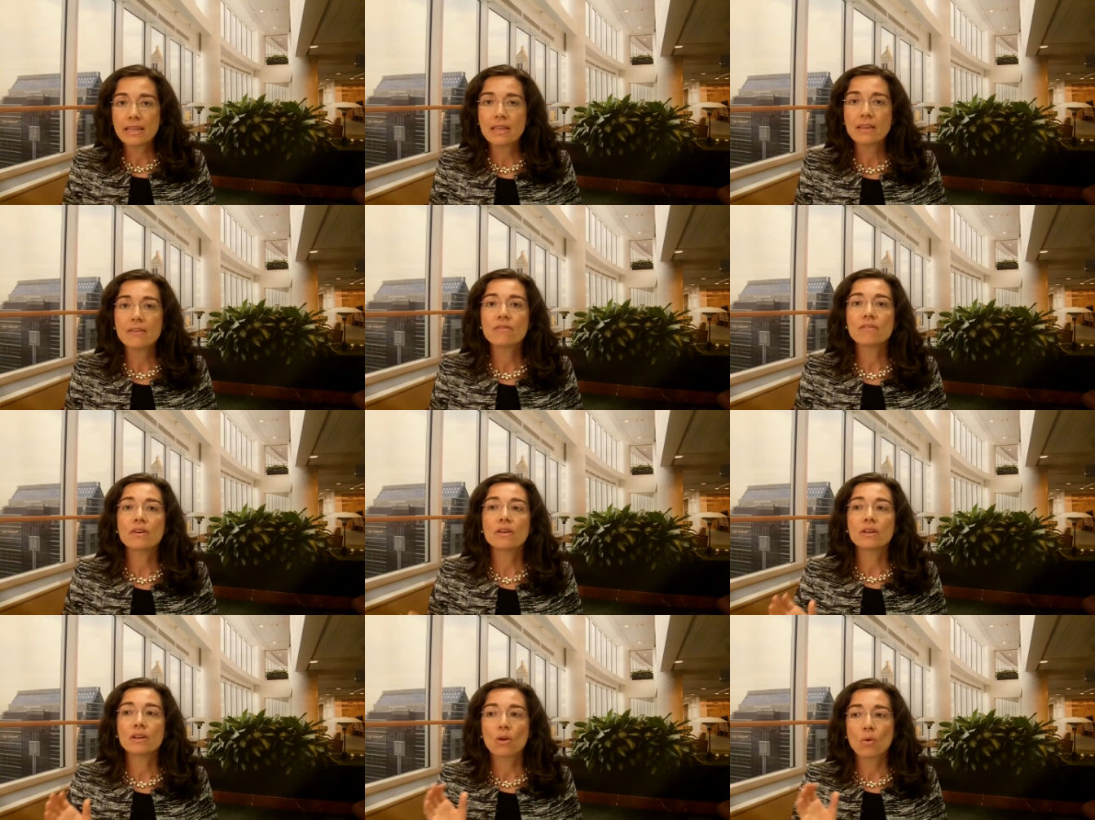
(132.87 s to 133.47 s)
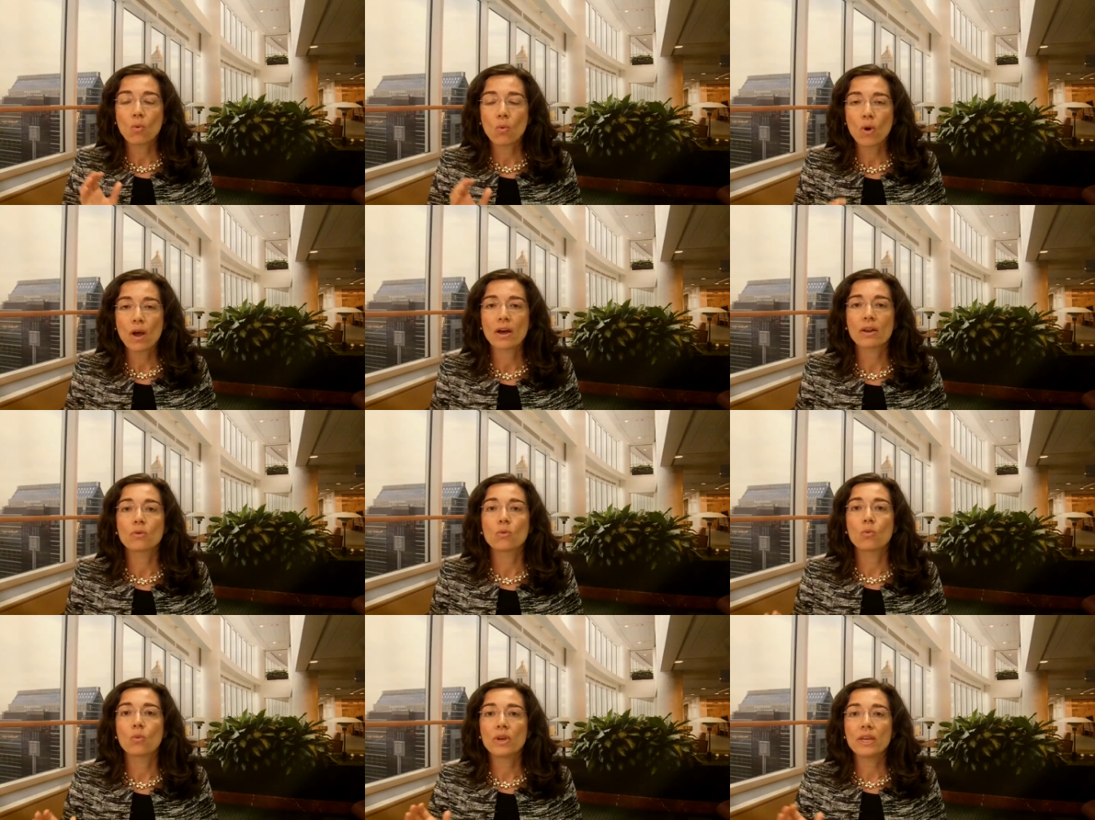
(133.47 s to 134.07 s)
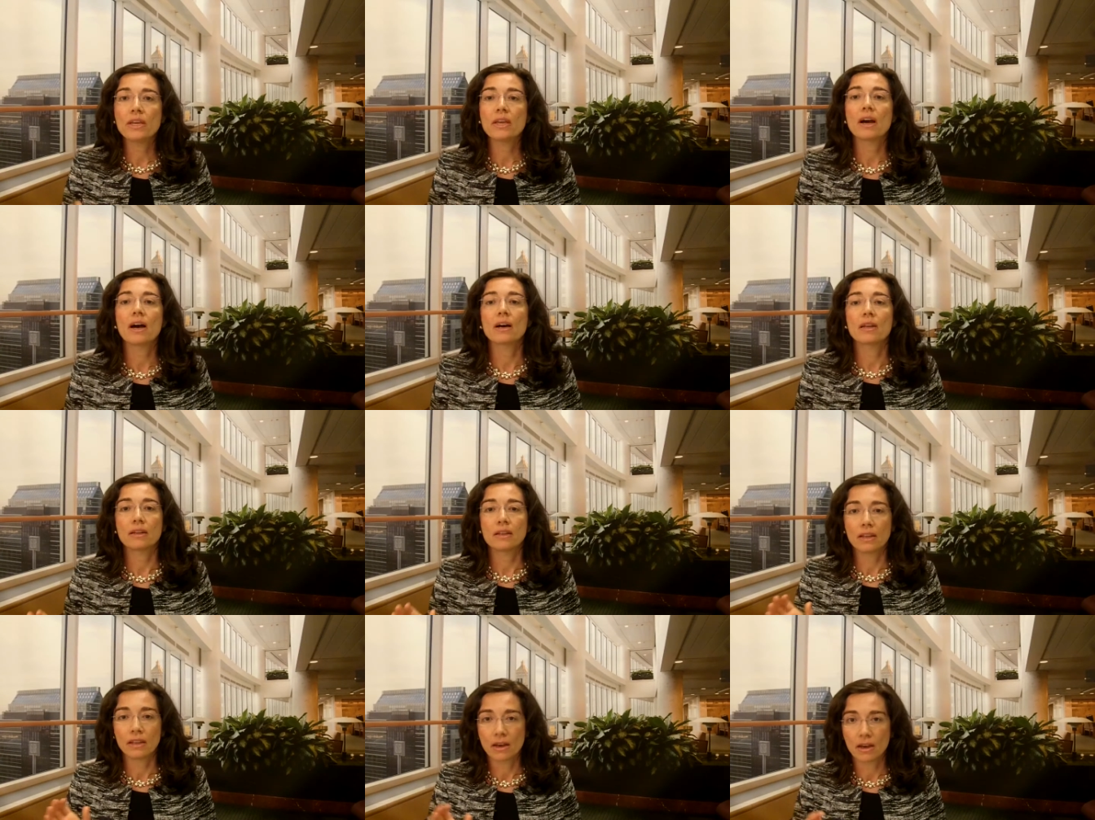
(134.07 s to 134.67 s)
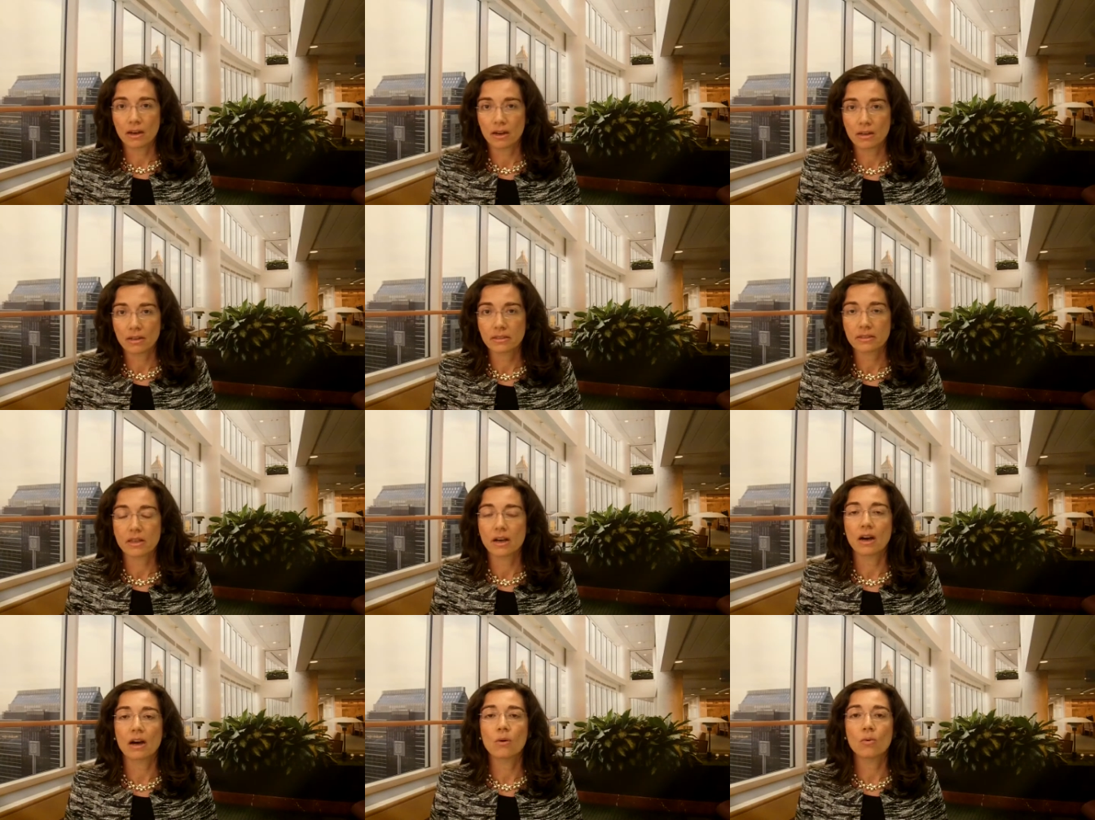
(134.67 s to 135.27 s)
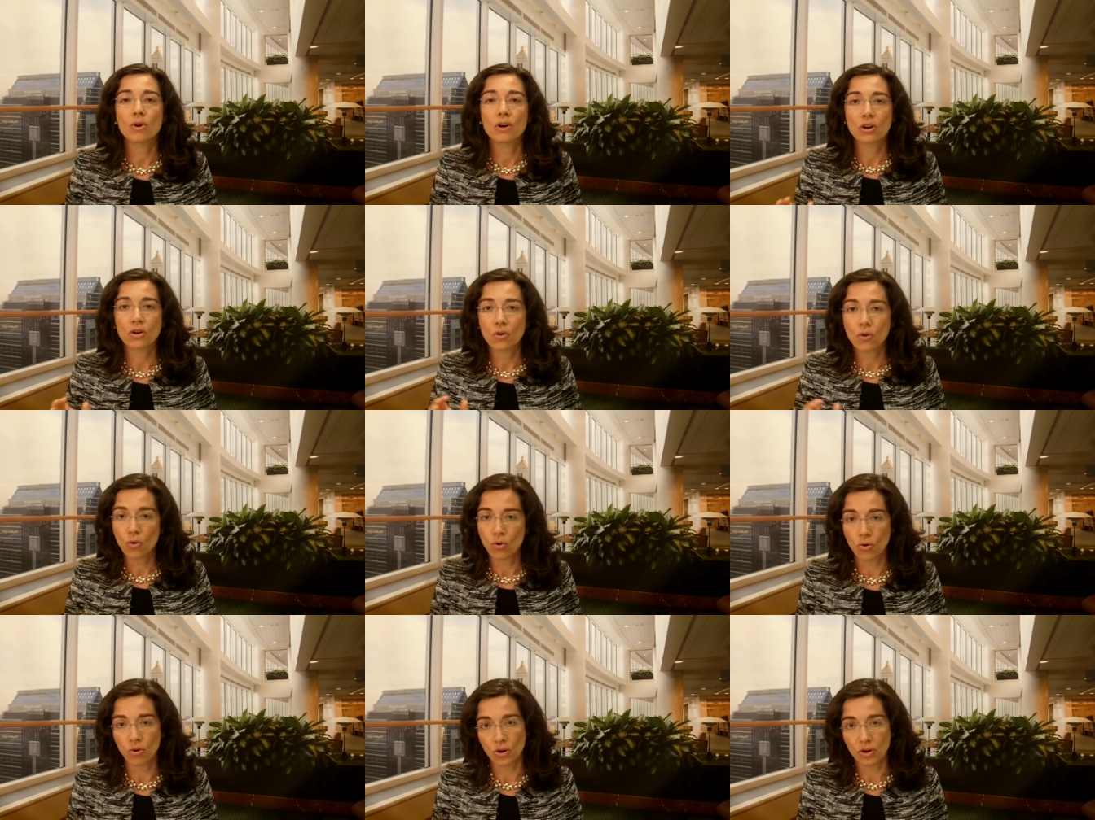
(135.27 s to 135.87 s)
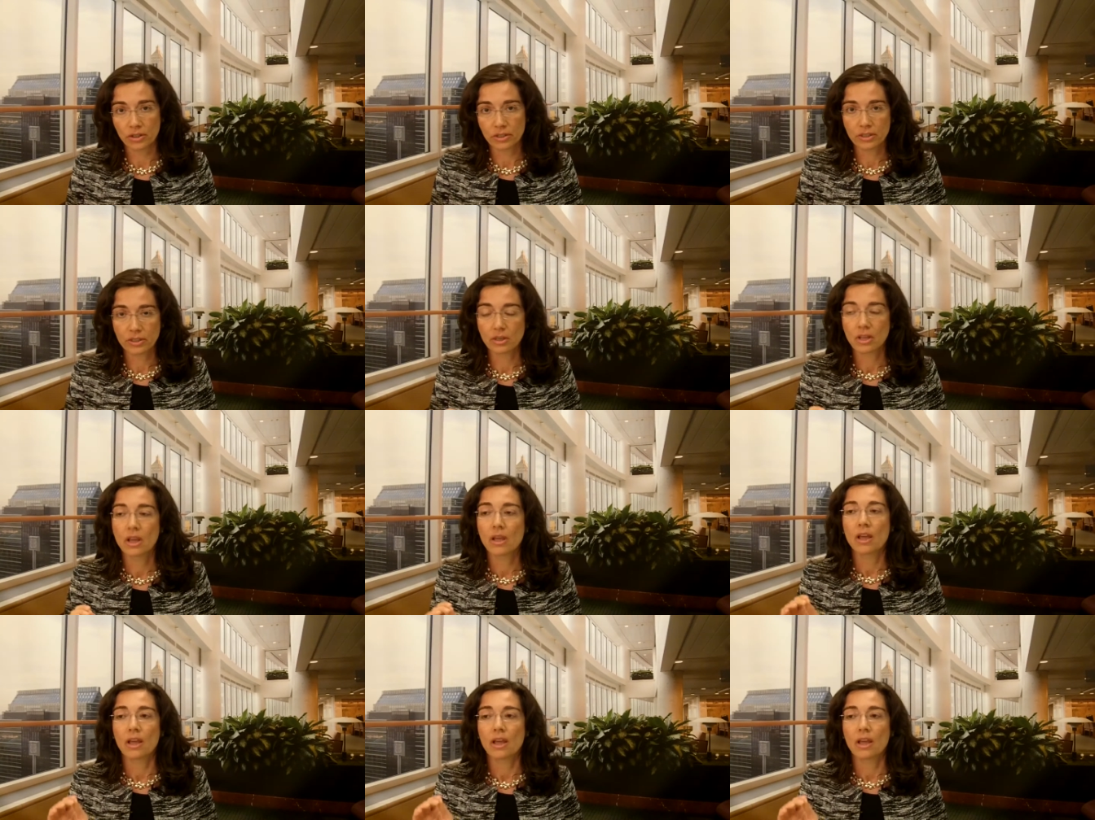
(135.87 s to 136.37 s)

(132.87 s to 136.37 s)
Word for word: even when we analyzed our cohort